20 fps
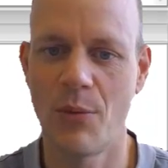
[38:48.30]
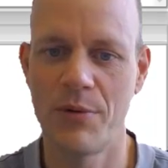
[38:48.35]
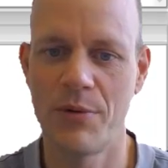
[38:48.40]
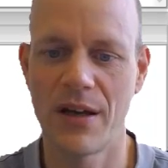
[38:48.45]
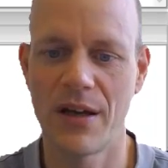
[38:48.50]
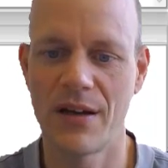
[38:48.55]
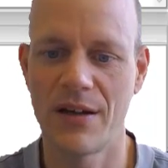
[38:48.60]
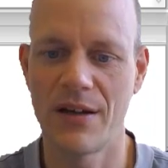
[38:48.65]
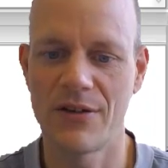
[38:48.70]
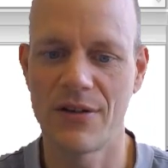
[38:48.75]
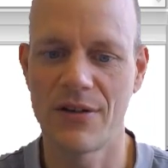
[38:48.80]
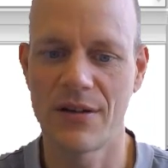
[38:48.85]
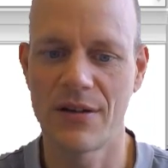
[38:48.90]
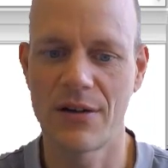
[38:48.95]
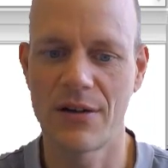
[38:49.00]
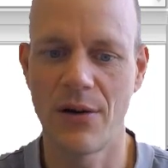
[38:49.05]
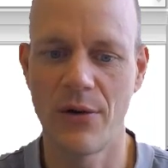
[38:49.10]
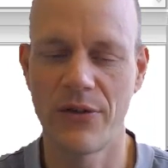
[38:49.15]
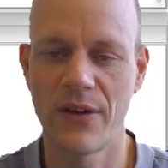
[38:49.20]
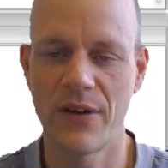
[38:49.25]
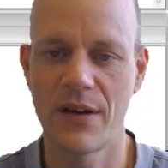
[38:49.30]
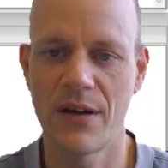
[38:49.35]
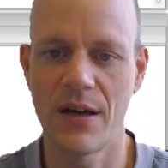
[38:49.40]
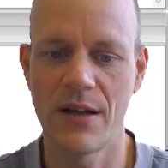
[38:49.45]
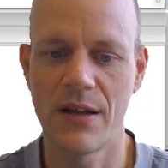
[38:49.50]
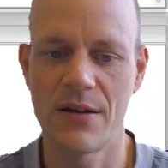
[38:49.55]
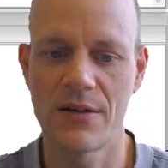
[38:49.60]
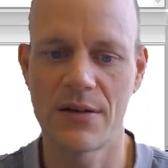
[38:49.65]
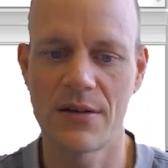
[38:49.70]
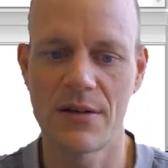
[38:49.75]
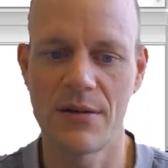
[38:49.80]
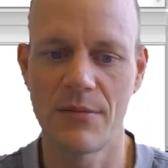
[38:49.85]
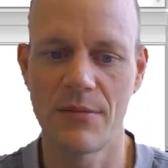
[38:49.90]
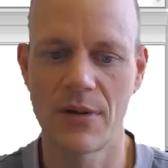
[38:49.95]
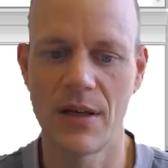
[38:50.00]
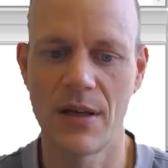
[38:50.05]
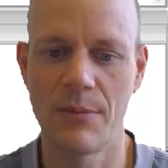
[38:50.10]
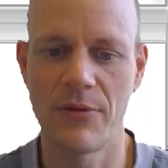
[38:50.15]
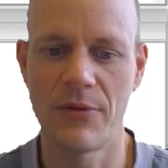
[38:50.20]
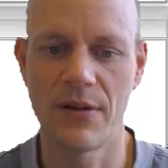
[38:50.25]
opening and closing, and
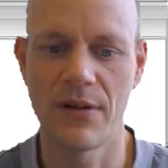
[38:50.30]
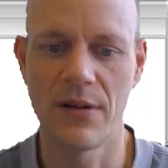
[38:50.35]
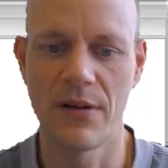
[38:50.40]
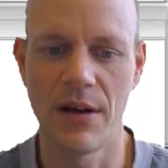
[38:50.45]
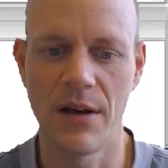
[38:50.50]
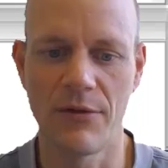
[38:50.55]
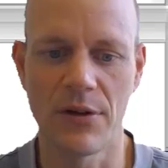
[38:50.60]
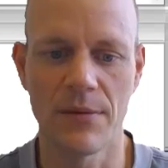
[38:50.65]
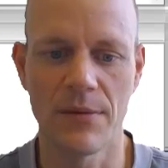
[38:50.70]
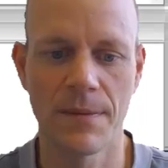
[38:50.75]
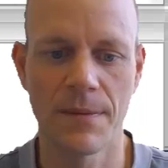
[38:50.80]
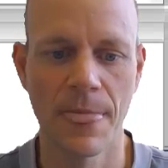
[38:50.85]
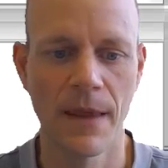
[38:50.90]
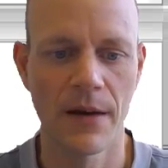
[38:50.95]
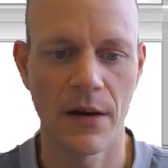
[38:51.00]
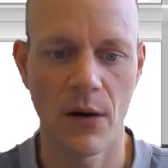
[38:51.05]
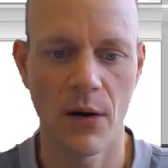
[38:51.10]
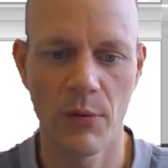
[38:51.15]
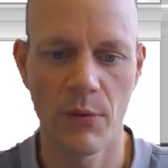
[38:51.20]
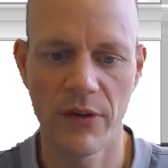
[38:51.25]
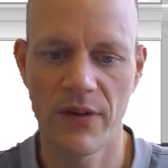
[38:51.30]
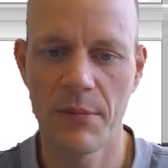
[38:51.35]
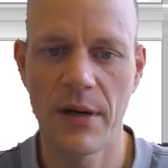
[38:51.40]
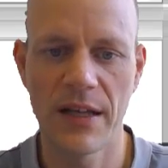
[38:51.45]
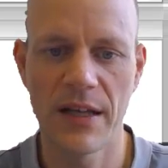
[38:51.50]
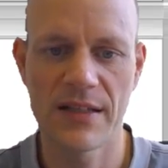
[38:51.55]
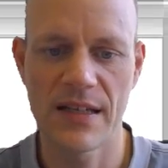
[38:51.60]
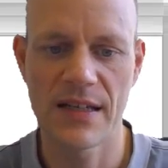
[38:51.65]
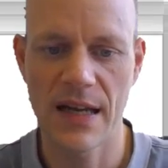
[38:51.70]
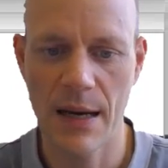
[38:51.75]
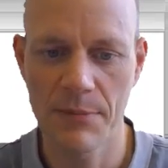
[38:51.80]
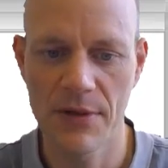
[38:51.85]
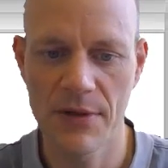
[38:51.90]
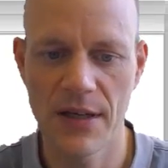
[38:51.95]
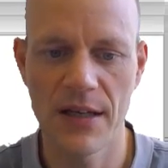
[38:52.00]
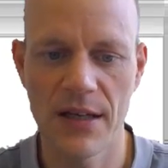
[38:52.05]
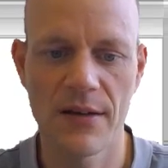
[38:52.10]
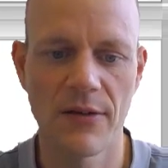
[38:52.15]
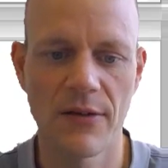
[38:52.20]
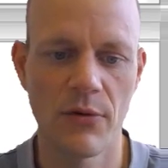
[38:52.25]
keeps the level. Now we simulate an
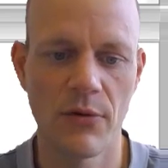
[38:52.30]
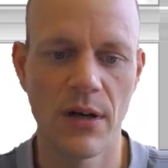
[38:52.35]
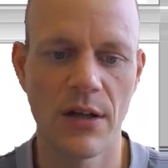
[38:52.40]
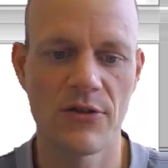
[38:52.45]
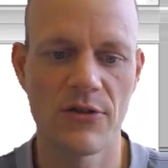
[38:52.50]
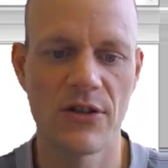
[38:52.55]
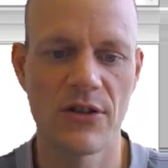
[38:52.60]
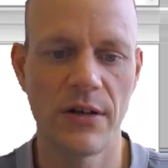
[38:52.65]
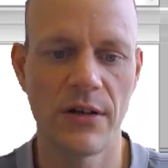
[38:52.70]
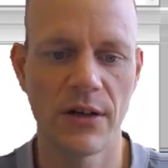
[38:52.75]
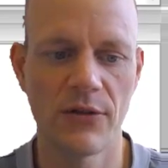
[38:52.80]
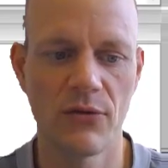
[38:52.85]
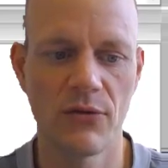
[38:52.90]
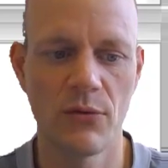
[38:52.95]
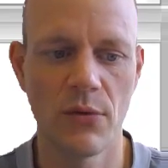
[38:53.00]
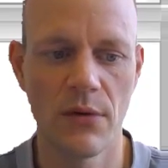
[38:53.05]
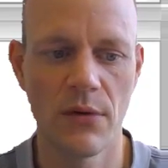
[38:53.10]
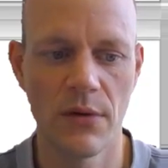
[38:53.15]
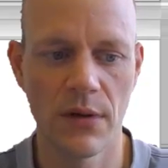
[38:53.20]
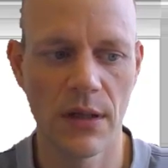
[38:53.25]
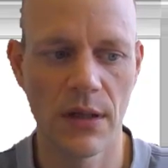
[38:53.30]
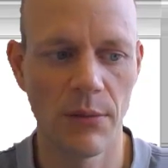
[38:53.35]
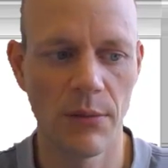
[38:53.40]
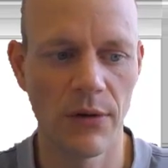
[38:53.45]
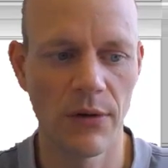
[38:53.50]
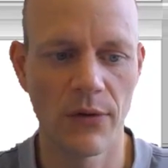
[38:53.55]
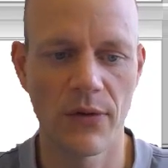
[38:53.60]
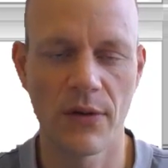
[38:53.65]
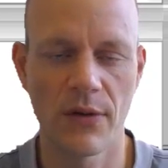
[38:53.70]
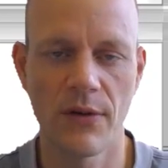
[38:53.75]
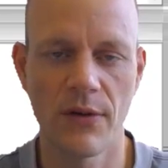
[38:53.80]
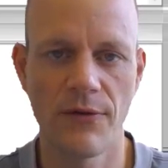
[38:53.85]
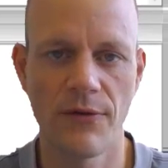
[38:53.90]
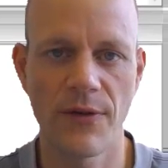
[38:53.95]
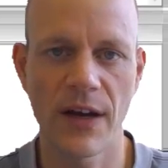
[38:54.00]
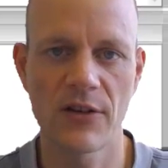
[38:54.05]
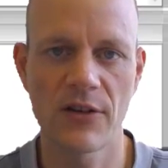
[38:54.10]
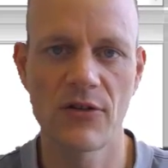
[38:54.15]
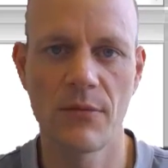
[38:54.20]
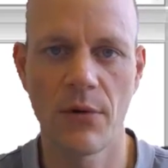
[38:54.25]
update through an engineering tool. Here we use a
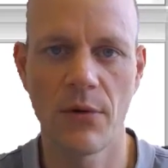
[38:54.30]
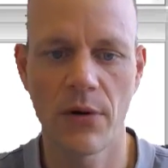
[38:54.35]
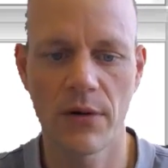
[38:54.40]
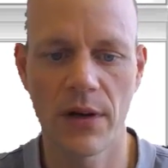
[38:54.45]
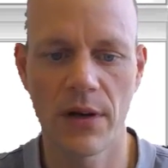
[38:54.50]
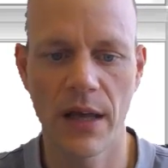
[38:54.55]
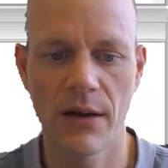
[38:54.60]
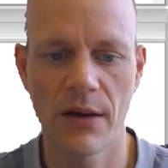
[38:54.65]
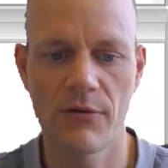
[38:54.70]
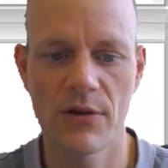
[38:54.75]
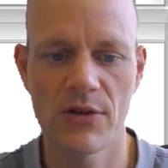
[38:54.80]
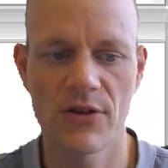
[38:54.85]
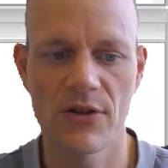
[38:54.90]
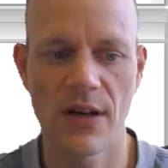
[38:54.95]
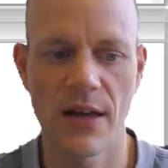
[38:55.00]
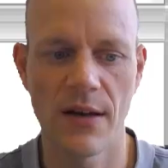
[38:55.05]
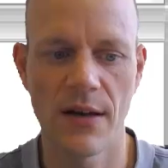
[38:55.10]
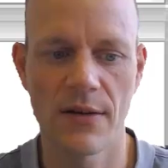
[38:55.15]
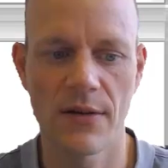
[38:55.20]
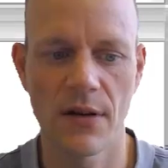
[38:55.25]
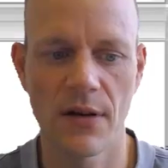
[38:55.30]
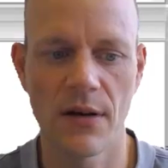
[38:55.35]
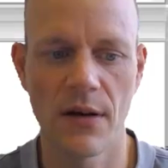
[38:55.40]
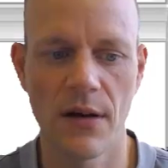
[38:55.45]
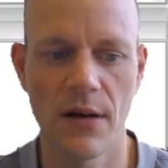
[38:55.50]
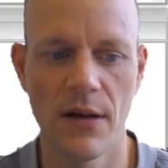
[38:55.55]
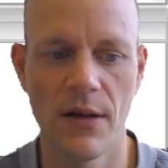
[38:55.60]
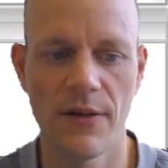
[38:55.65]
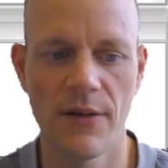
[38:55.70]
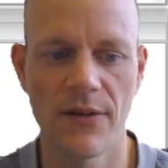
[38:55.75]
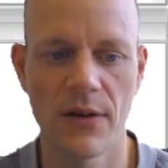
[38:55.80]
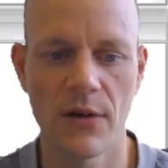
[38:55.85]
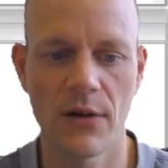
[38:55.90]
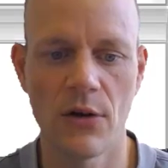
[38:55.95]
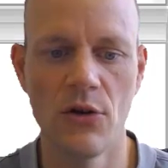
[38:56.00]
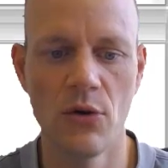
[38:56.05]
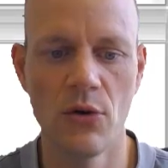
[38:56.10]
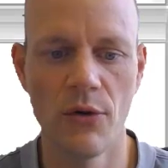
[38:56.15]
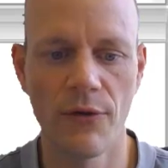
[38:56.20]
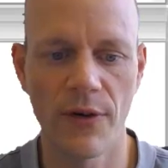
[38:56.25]
function block language and insert
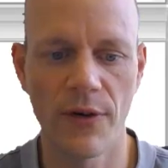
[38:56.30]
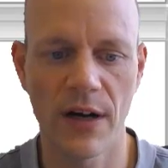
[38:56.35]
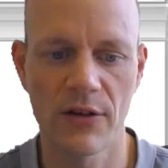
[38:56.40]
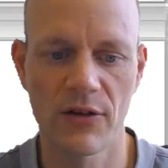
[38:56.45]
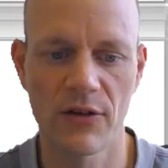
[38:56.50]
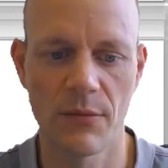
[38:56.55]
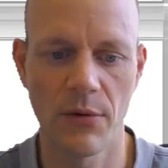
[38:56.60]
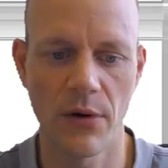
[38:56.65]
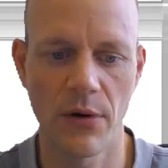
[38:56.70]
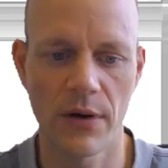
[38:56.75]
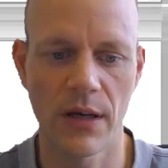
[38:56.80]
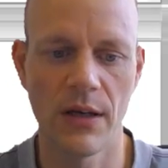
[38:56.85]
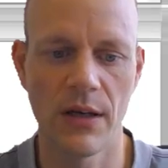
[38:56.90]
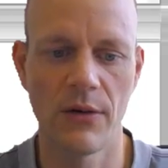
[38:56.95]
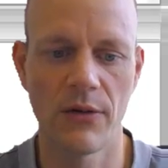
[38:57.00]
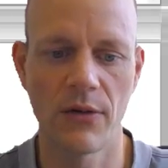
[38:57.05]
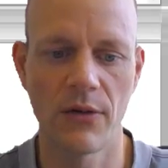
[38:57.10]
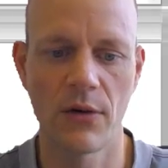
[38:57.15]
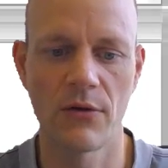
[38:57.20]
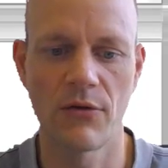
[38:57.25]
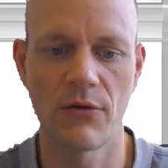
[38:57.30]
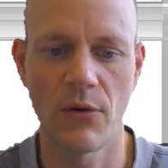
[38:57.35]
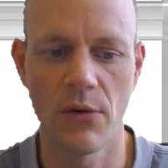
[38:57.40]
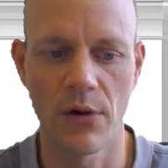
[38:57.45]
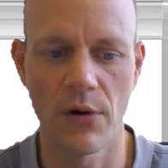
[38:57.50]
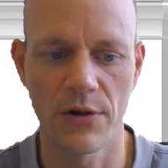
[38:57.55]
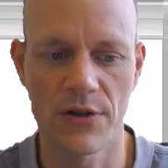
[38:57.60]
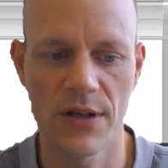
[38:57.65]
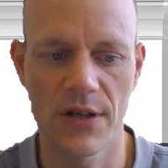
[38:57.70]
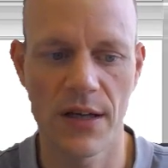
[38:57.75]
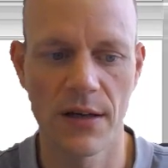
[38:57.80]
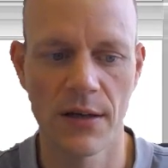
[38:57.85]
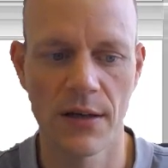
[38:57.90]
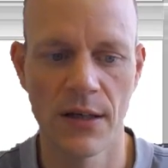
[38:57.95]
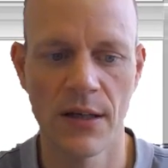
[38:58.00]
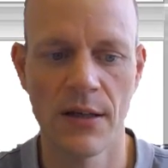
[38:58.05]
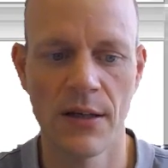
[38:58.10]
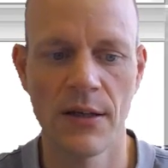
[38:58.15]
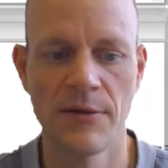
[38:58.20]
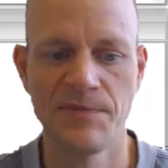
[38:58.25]
a new function block into the control logic,
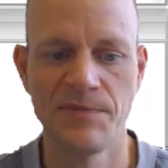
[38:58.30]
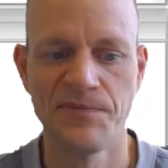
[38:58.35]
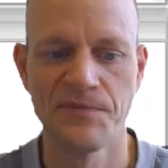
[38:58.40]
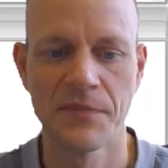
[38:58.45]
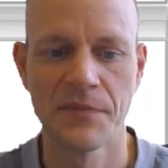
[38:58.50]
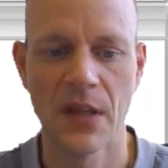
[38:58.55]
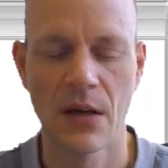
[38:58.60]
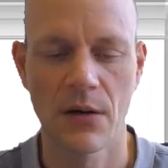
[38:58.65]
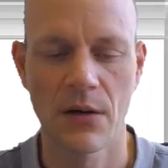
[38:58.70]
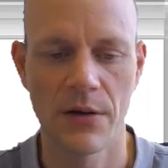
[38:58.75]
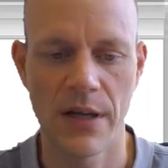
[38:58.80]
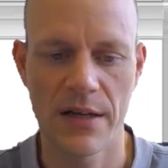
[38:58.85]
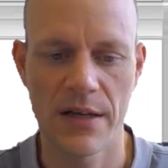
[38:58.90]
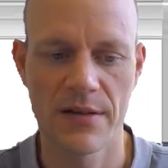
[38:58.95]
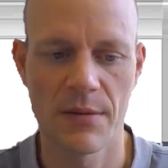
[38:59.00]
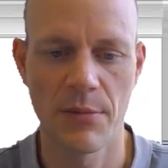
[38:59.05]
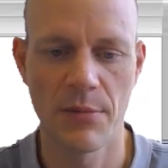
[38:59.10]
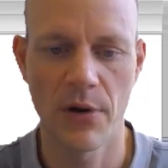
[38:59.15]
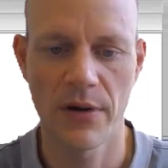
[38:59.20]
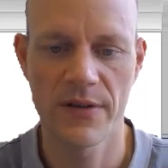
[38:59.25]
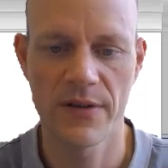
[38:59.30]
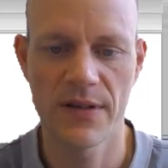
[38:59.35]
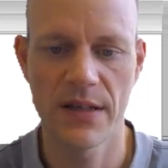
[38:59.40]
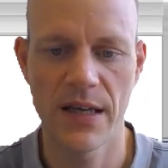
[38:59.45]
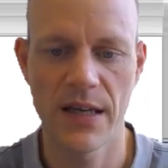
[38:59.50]
connect the blocks